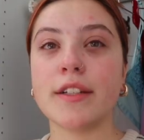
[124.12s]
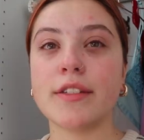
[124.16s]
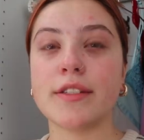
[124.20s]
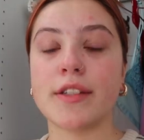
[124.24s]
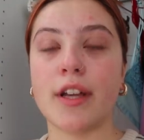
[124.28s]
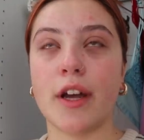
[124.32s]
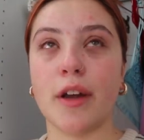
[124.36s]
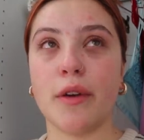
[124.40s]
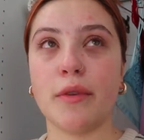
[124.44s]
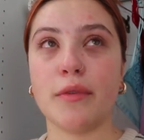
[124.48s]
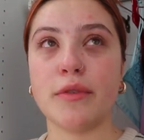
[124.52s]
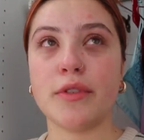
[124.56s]

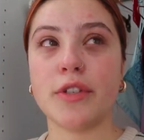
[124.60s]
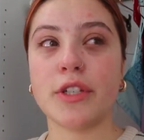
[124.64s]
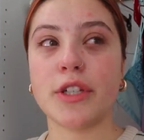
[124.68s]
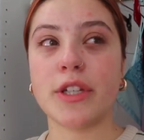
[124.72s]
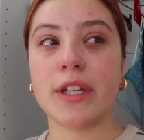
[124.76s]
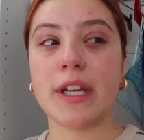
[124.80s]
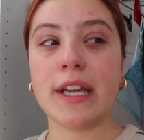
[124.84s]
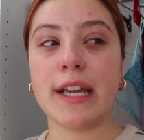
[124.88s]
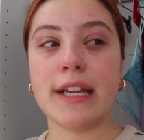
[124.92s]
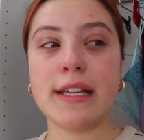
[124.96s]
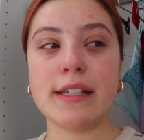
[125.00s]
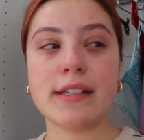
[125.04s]
So
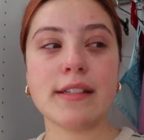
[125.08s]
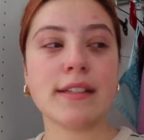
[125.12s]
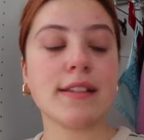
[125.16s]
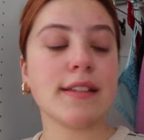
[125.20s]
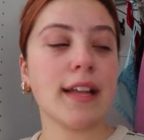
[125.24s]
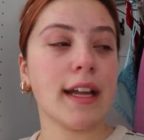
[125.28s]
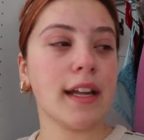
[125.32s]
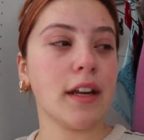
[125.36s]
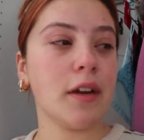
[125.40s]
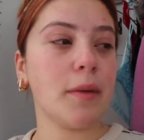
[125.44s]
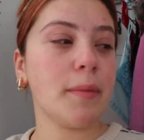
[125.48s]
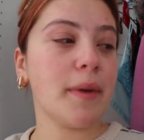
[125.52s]

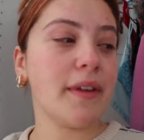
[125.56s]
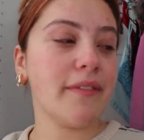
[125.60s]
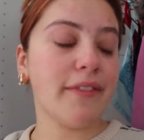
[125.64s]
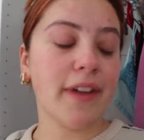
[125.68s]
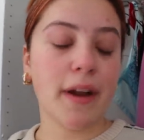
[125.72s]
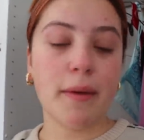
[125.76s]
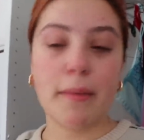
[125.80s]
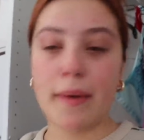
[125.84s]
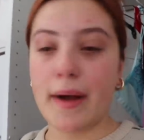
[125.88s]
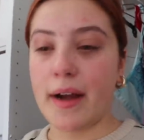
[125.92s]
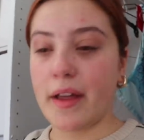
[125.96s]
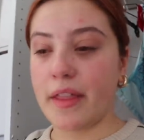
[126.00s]
she's like not been
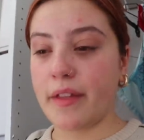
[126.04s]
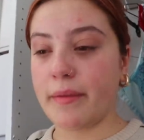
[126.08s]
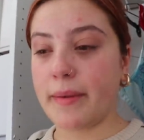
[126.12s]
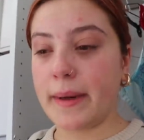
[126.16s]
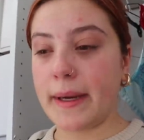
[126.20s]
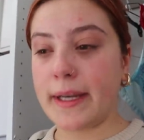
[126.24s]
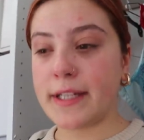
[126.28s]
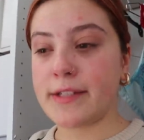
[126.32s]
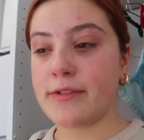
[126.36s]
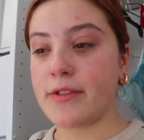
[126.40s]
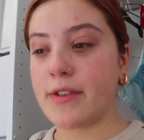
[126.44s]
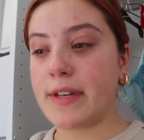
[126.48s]
very well the
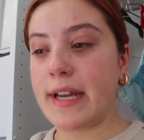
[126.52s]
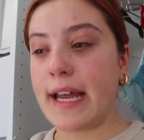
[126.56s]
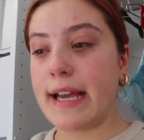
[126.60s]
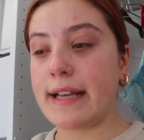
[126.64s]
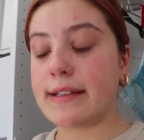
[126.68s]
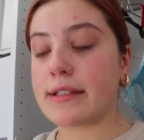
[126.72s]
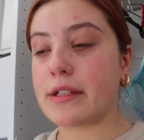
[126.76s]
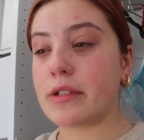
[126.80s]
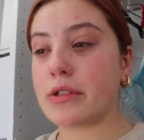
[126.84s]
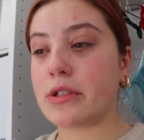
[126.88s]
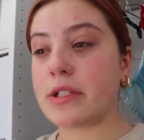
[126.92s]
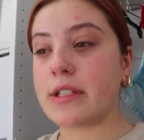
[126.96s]
past few
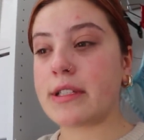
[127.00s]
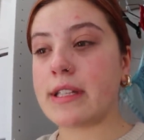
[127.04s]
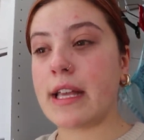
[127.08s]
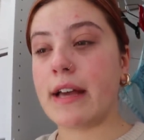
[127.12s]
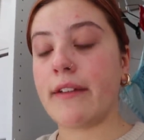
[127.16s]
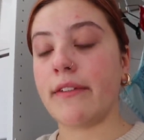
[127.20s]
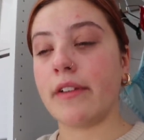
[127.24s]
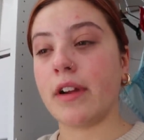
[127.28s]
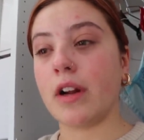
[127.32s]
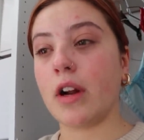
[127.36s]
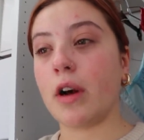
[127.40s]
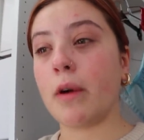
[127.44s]
days, so she's
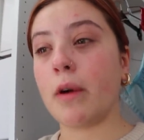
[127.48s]
having an